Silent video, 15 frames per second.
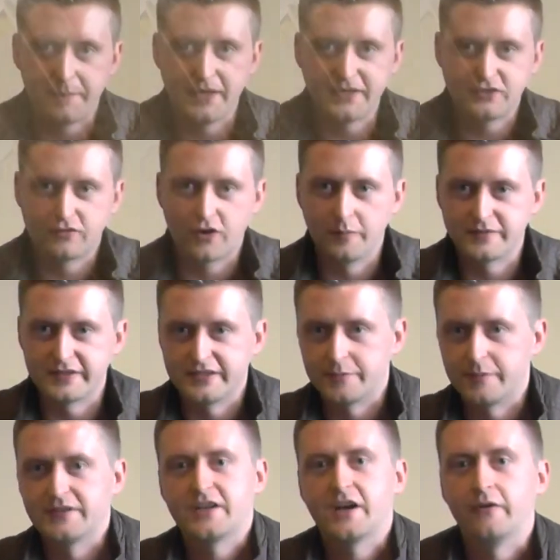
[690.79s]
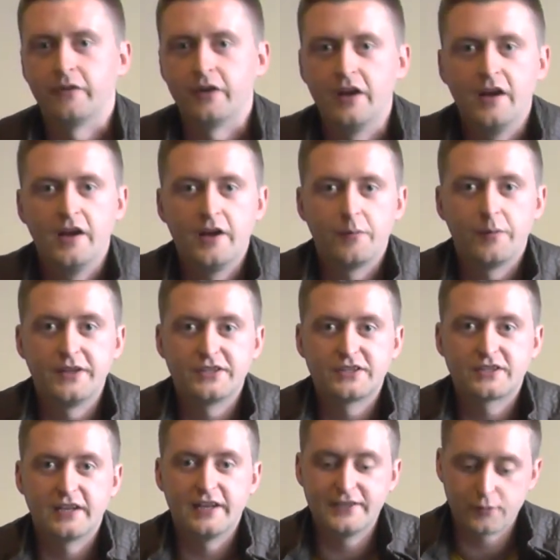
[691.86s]
a pistol comes into its own,
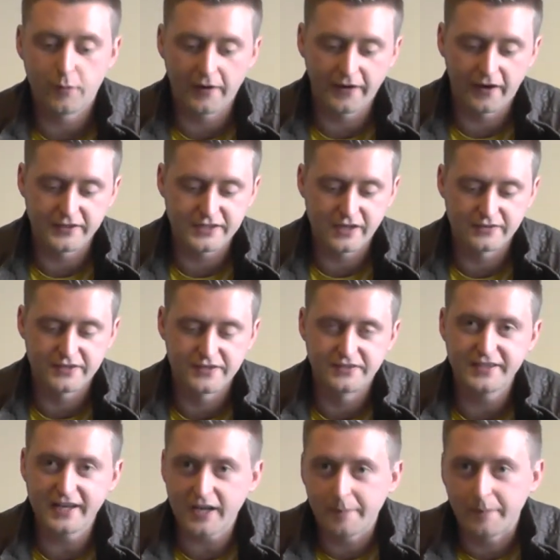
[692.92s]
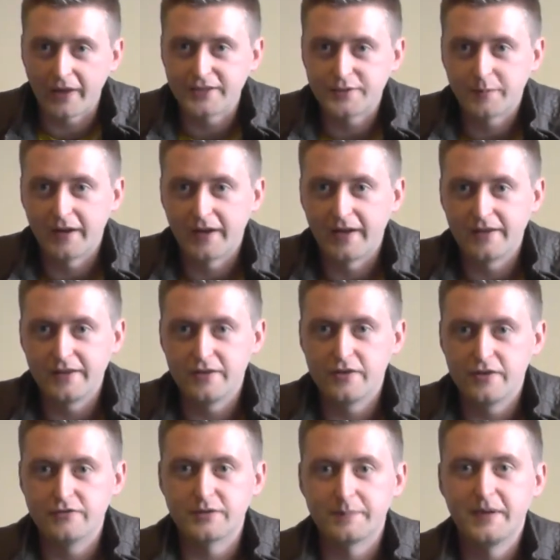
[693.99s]
which leads quite nicely onto the second place where you
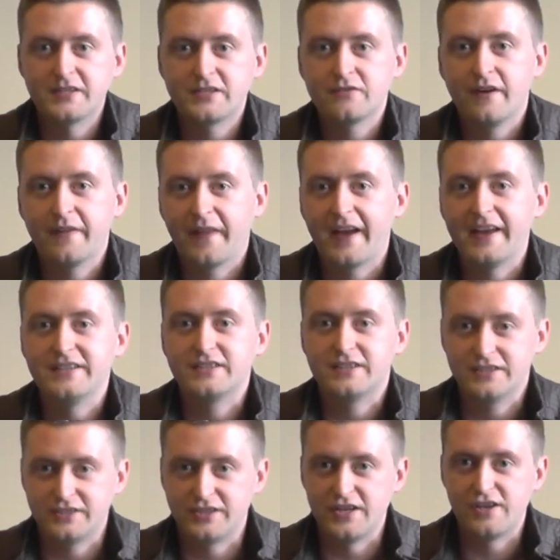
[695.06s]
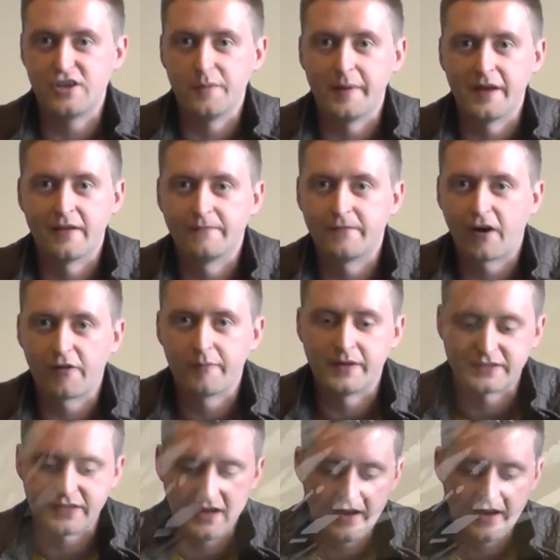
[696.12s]
use a pistol, and that is the CQB environment.